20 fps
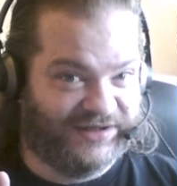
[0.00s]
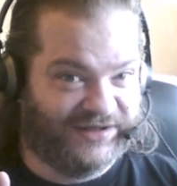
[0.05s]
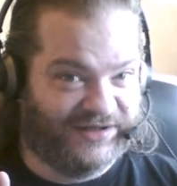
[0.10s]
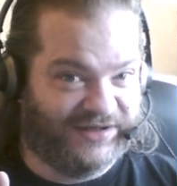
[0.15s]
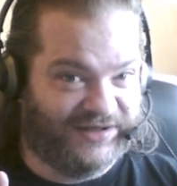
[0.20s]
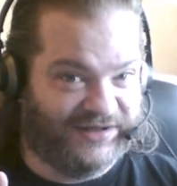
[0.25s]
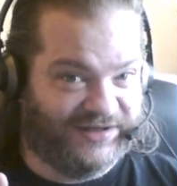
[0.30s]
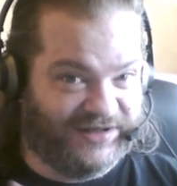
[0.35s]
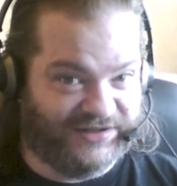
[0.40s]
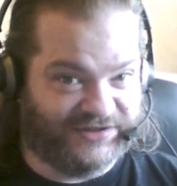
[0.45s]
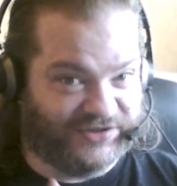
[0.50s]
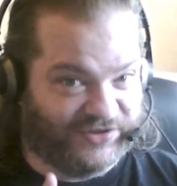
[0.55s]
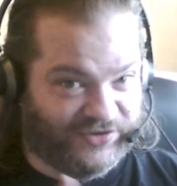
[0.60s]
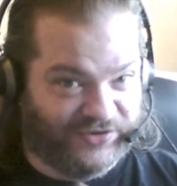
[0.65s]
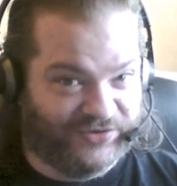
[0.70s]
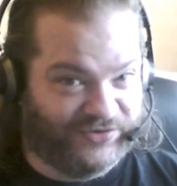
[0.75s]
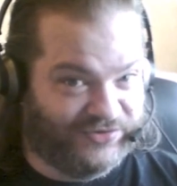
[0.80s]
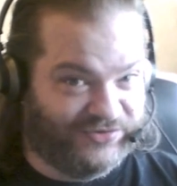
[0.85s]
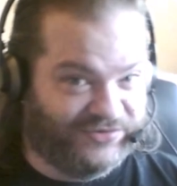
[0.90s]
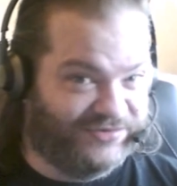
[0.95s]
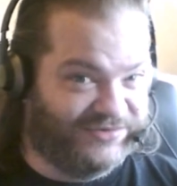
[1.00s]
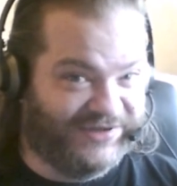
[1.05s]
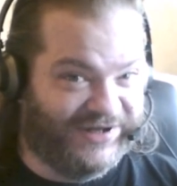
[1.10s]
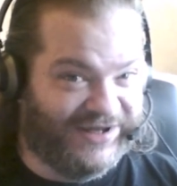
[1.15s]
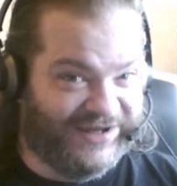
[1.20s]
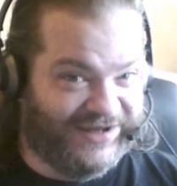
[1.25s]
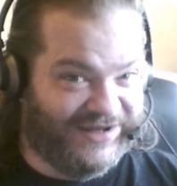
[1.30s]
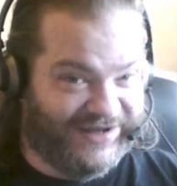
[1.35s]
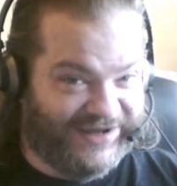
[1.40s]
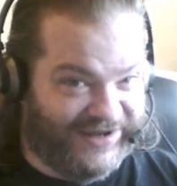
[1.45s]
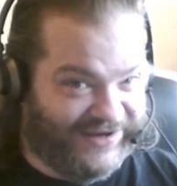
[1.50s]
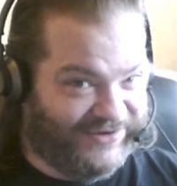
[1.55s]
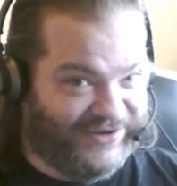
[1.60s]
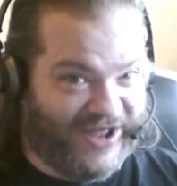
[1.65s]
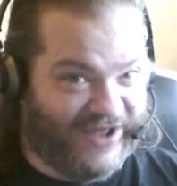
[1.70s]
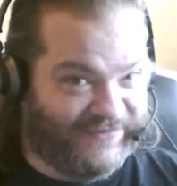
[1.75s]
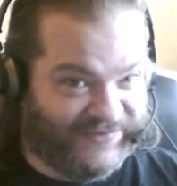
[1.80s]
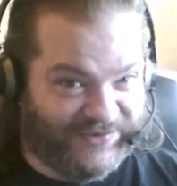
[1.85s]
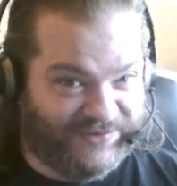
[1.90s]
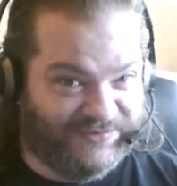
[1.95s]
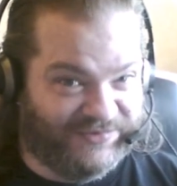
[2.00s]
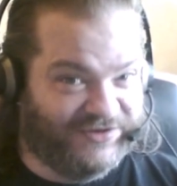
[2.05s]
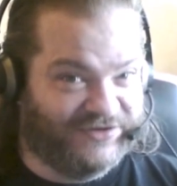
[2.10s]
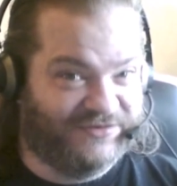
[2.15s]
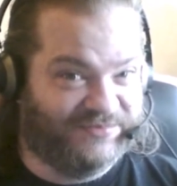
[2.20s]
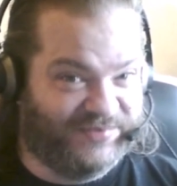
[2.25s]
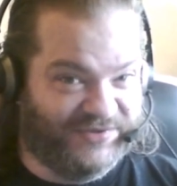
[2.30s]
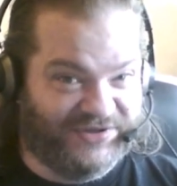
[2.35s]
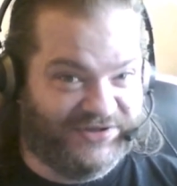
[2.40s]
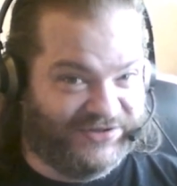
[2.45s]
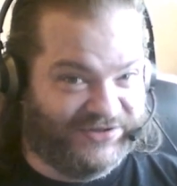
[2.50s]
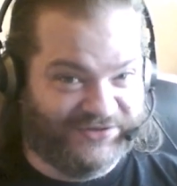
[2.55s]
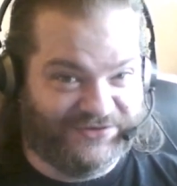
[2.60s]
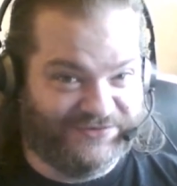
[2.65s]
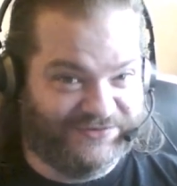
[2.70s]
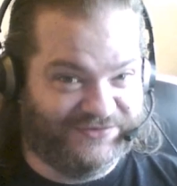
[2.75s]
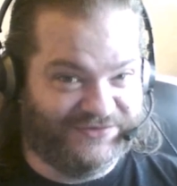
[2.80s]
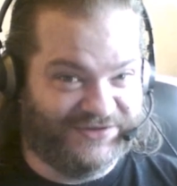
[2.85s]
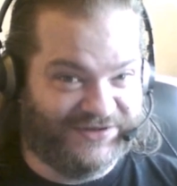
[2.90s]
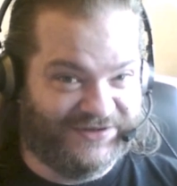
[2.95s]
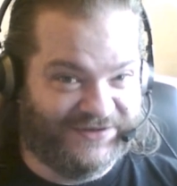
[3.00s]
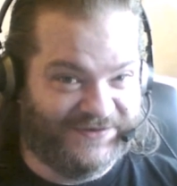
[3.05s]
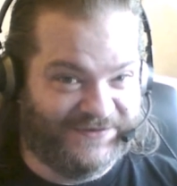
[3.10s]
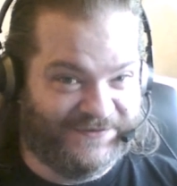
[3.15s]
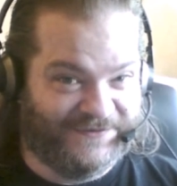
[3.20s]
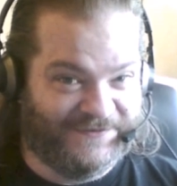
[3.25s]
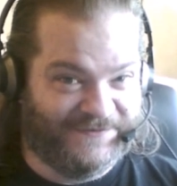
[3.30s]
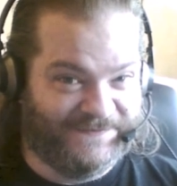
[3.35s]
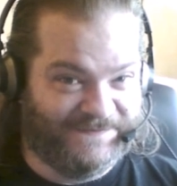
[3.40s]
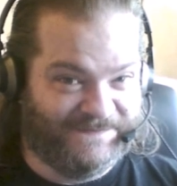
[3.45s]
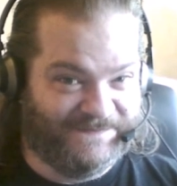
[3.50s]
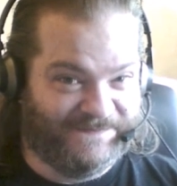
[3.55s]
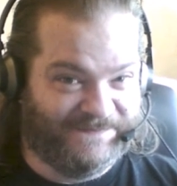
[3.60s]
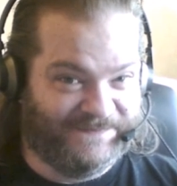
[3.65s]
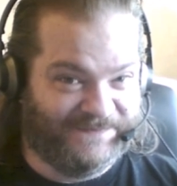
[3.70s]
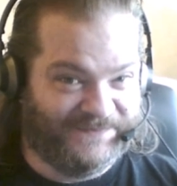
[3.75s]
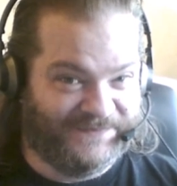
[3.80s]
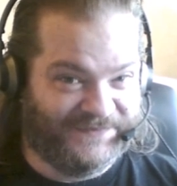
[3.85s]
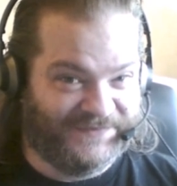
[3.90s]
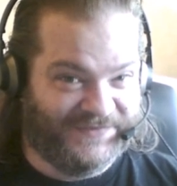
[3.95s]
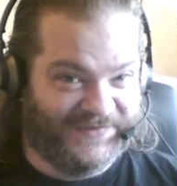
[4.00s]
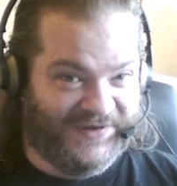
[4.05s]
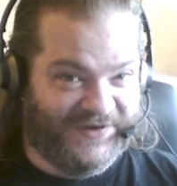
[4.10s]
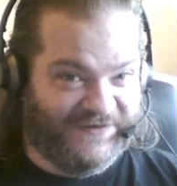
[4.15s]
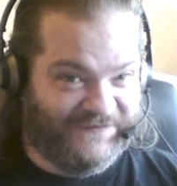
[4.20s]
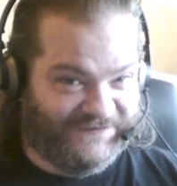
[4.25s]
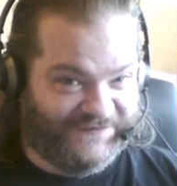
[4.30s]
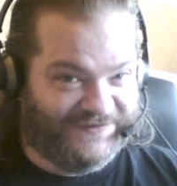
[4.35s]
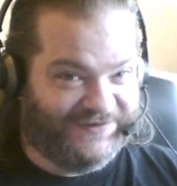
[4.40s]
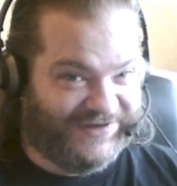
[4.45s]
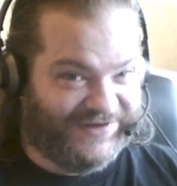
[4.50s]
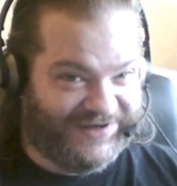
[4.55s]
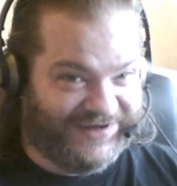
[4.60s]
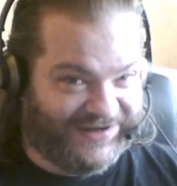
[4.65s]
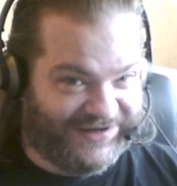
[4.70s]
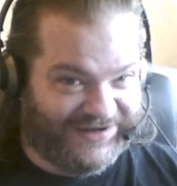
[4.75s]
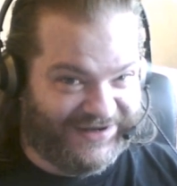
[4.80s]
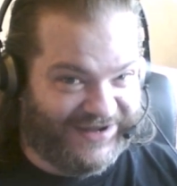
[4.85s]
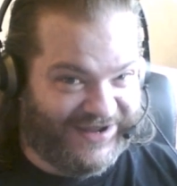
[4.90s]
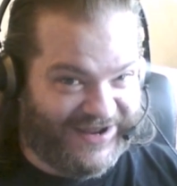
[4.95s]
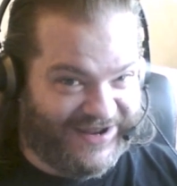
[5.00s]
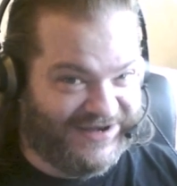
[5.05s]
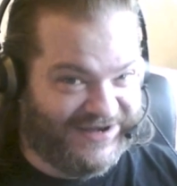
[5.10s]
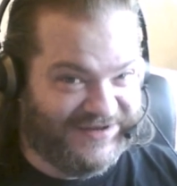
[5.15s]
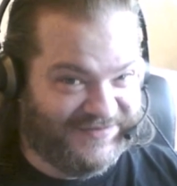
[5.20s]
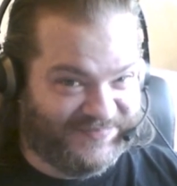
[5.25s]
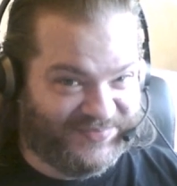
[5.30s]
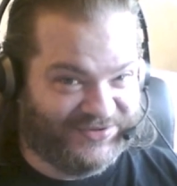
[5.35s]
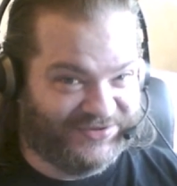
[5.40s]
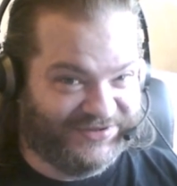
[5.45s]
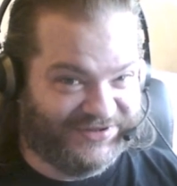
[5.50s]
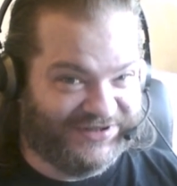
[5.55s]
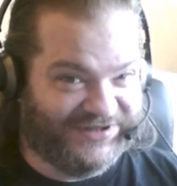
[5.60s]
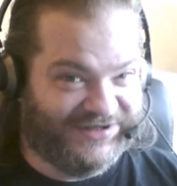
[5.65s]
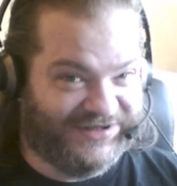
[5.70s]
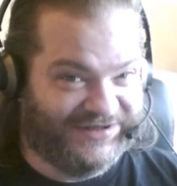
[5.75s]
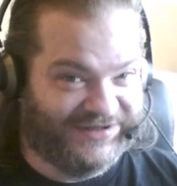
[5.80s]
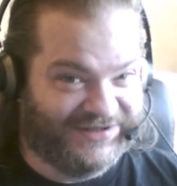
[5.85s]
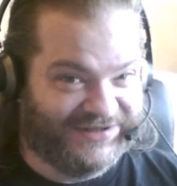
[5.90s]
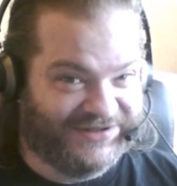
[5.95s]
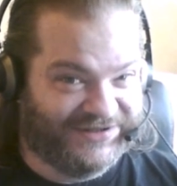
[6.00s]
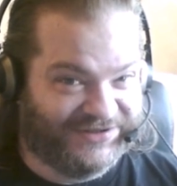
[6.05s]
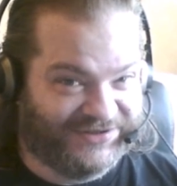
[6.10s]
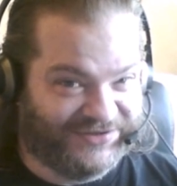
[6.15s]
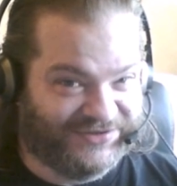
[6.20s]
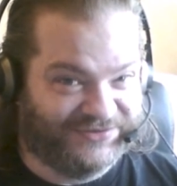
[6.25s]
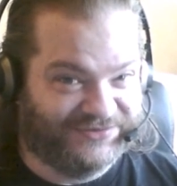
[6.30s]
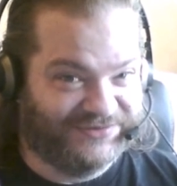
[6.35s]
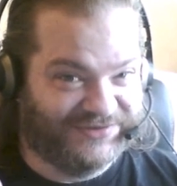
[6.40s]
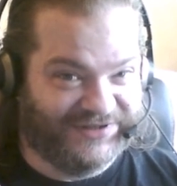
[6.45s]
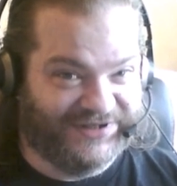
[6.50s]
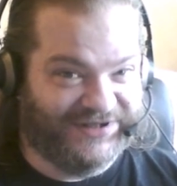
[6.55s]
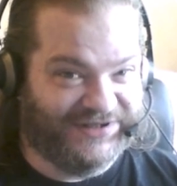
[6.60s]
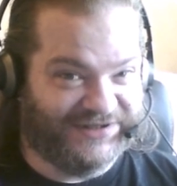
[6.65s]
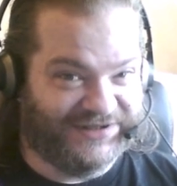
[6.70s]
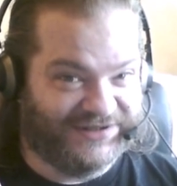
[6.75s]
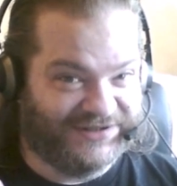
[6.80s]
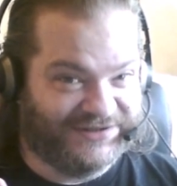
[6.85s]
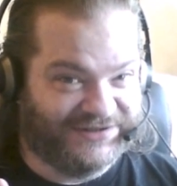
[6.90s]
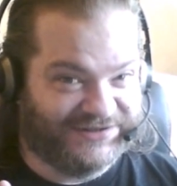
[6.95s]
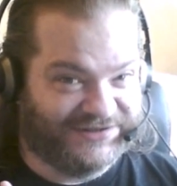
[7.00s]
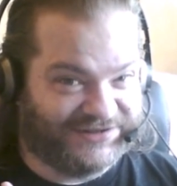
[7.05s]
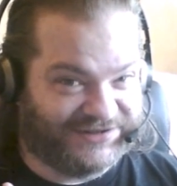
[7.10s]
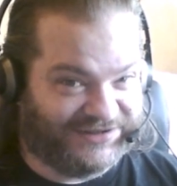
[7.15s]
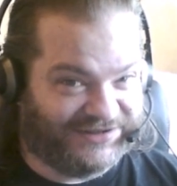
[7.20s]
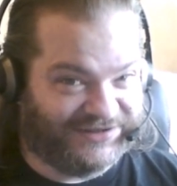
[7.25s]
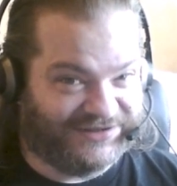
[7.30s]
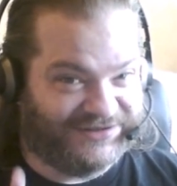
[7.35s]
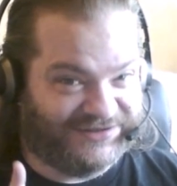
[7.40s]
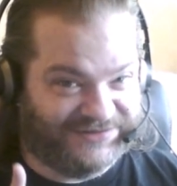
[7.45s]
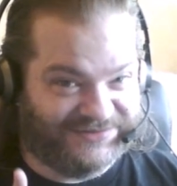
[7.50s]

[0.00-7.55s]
And that's all it ever will be called. If I hear anybody call it Star